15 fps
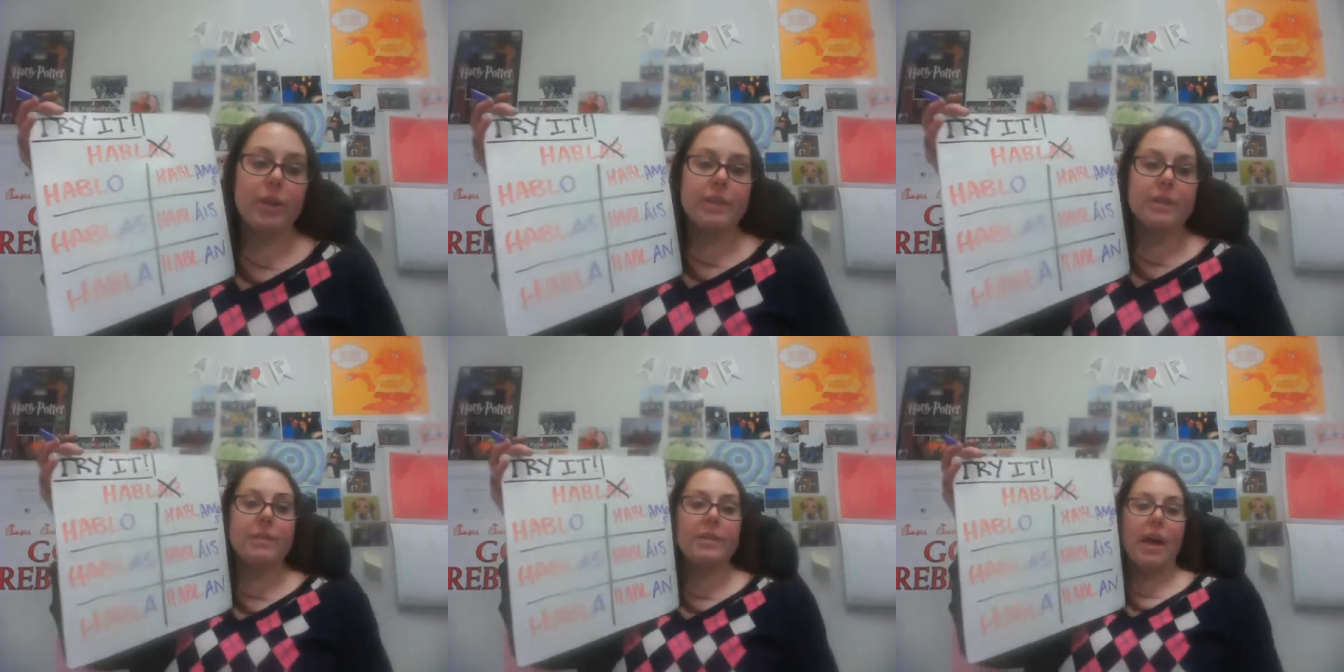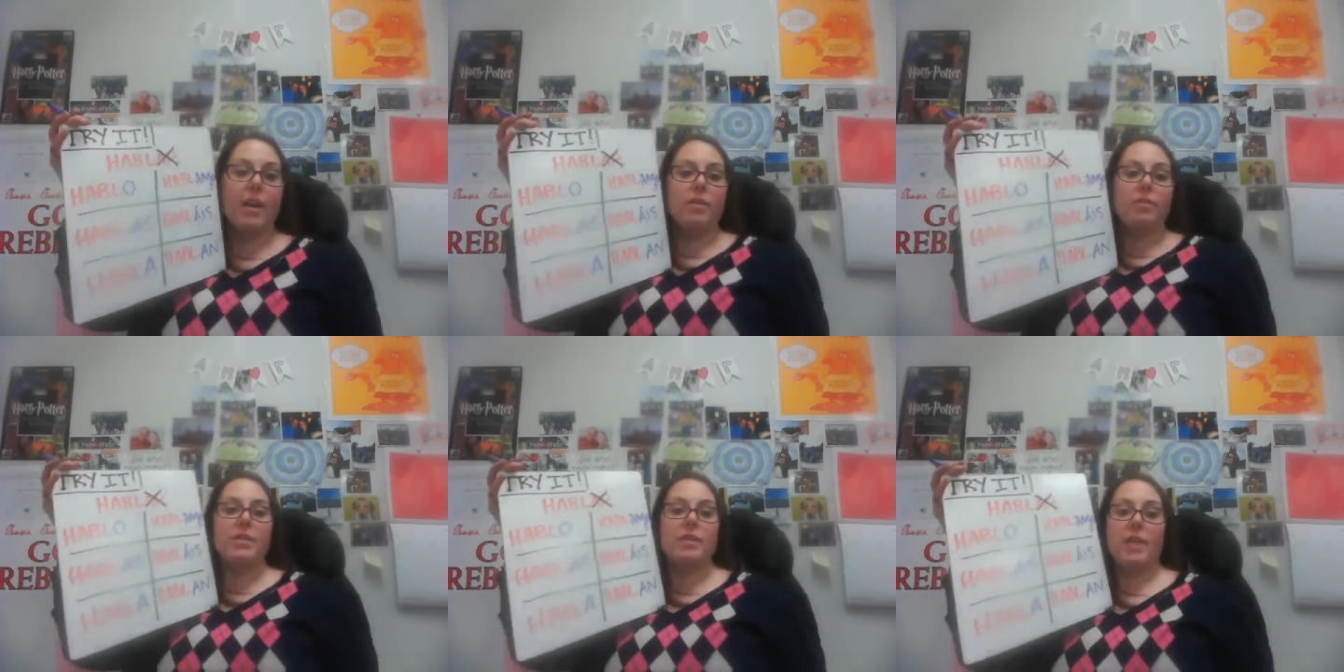instead
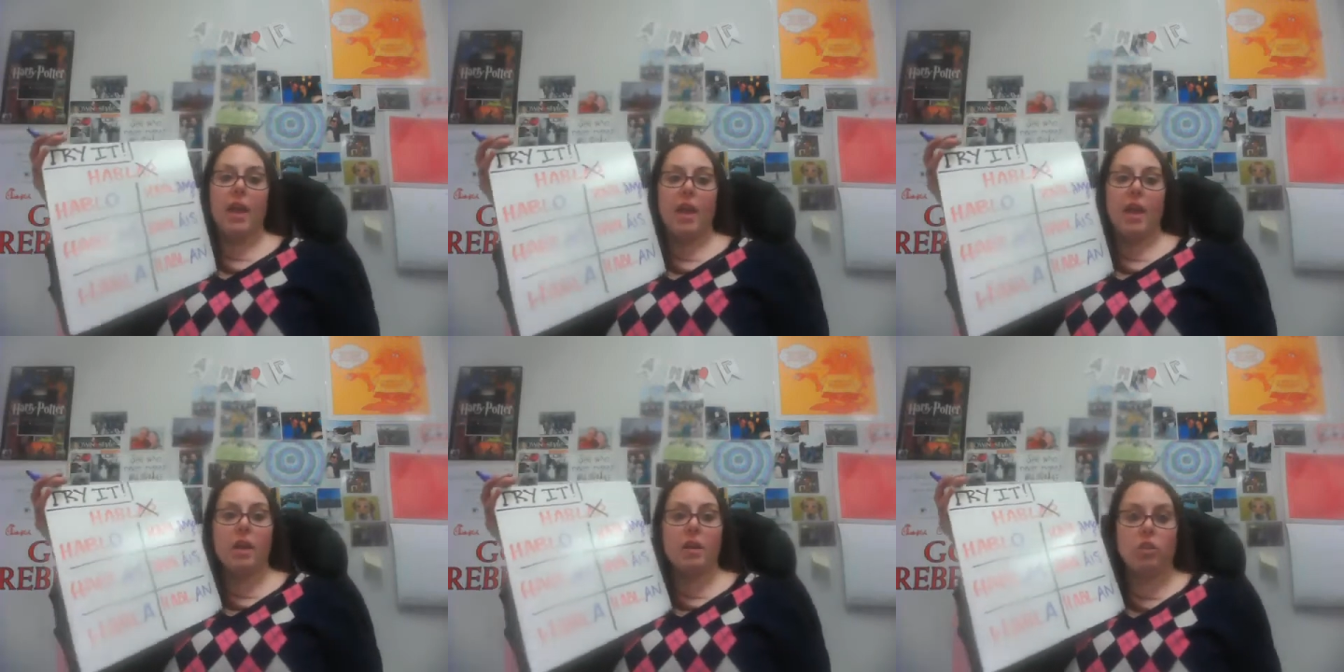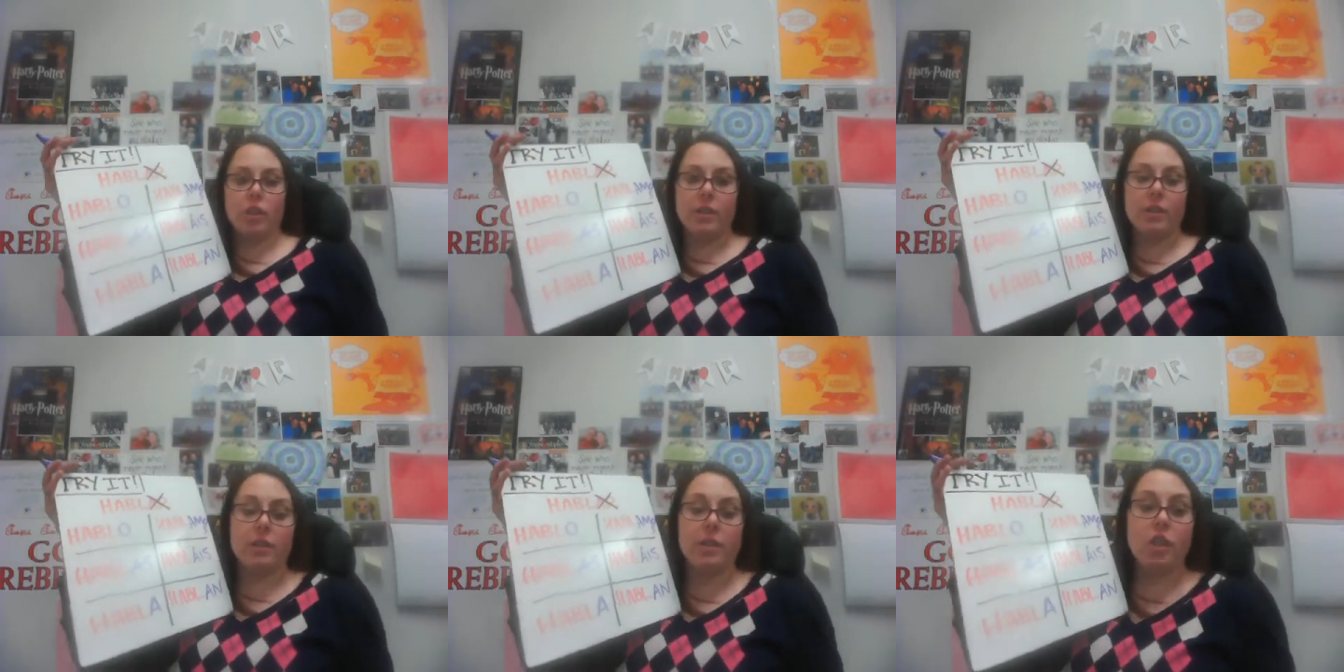of saying
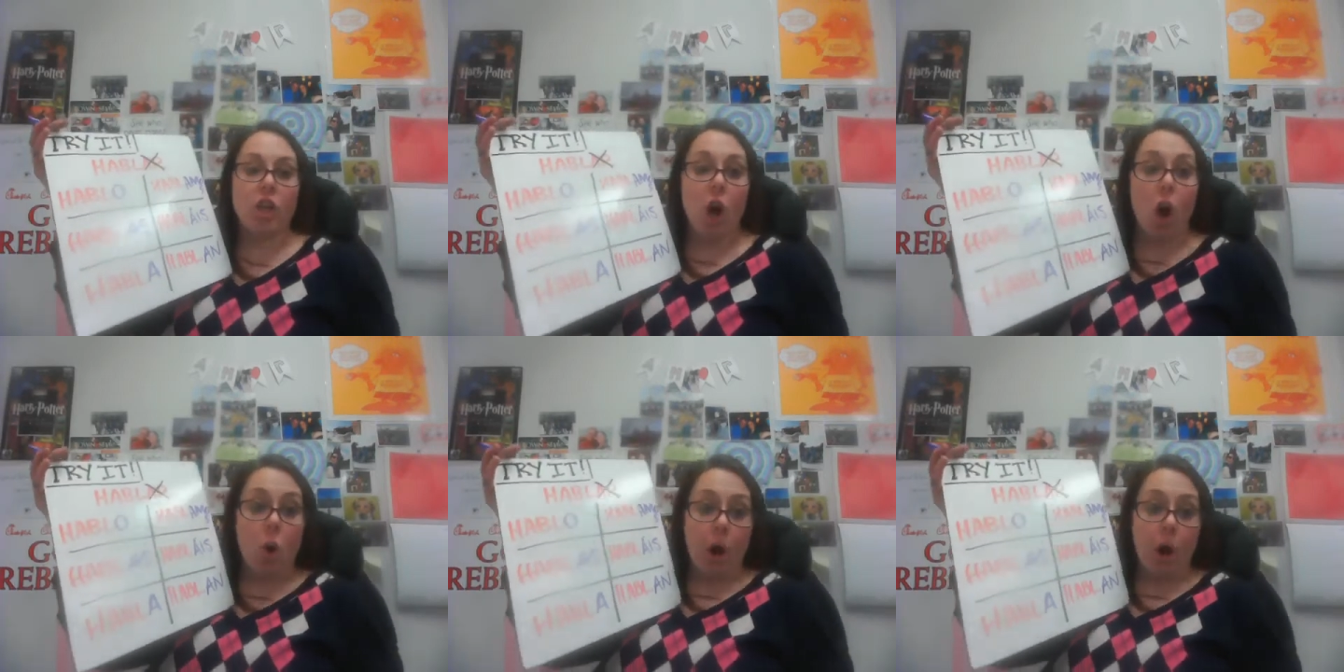just yo